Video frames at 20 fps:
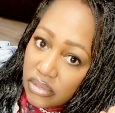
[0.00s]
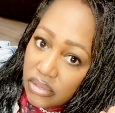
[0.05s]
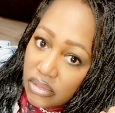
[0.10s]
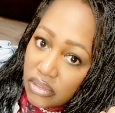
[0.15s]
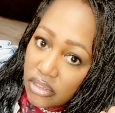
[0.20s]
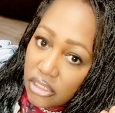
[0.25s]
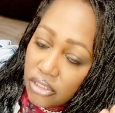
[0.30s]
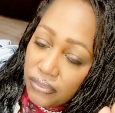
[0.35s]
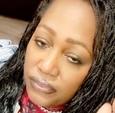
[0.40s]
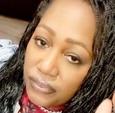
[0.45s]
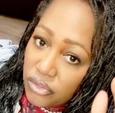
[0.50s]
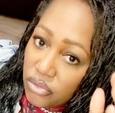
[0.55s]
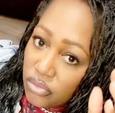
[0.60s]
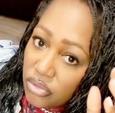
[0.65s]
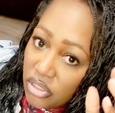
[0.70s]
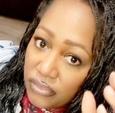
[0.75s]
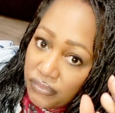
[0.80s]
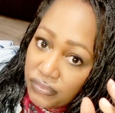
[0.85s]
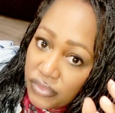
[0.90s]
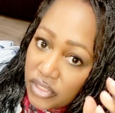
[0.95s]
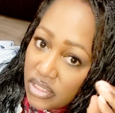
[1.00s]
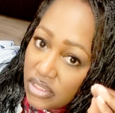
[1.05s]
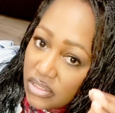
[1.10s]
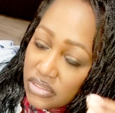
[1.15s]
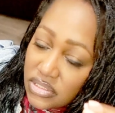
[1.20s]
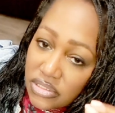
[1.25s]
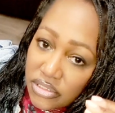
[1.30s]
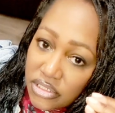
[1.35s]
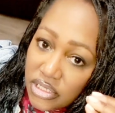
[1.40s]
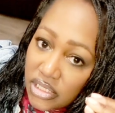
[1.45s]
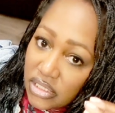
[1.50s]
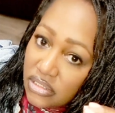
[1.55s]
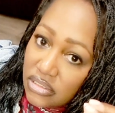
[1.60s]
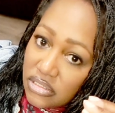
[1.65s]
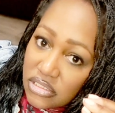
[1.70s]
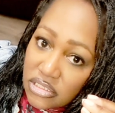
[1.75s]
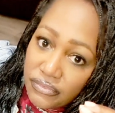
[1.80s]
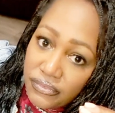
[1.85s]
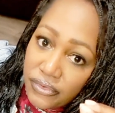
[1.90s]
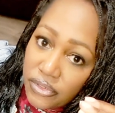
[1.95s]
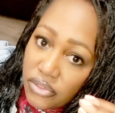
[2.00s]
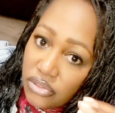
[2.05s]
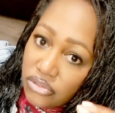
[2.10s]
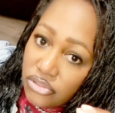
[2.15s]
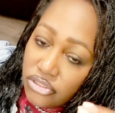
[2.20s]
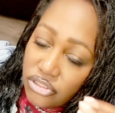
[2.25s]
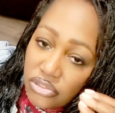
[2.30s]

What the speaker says: If things are getting difficult,